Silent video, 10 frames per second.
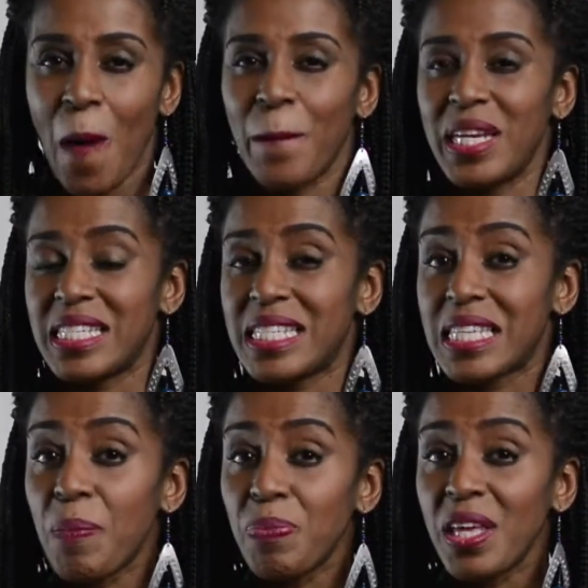but it's
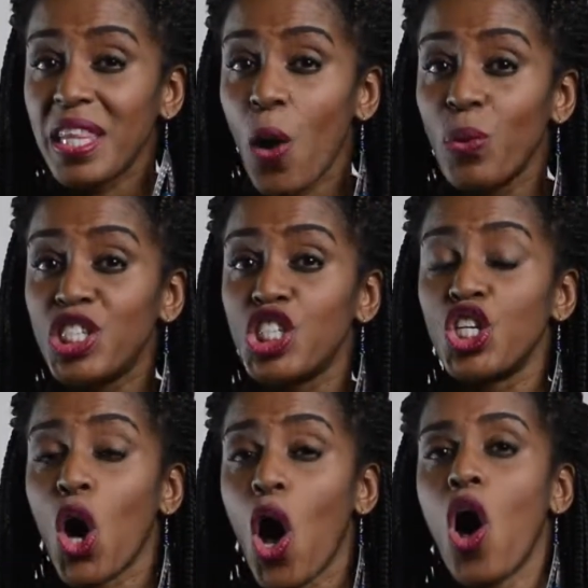something that we
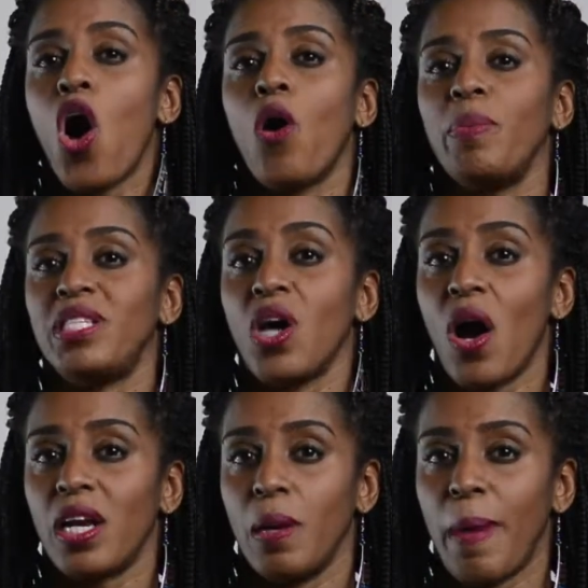should all be
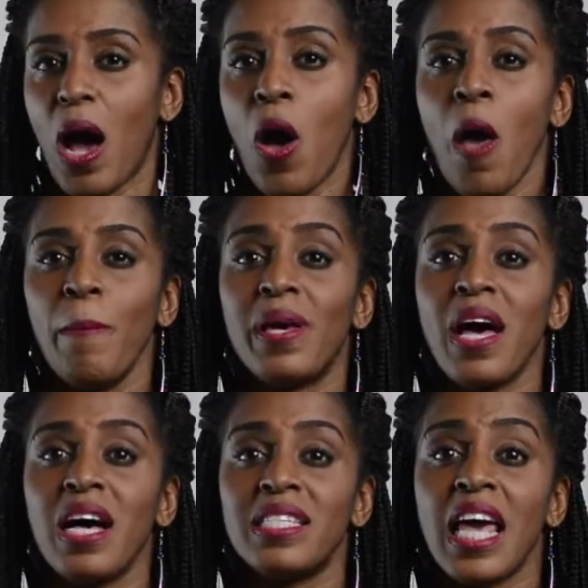talking about
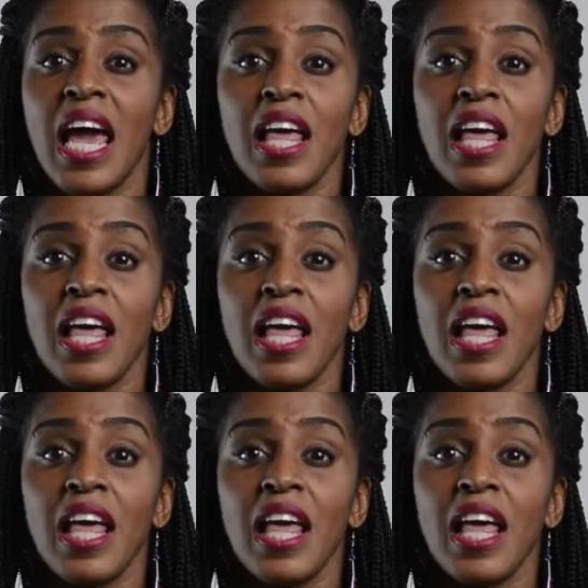because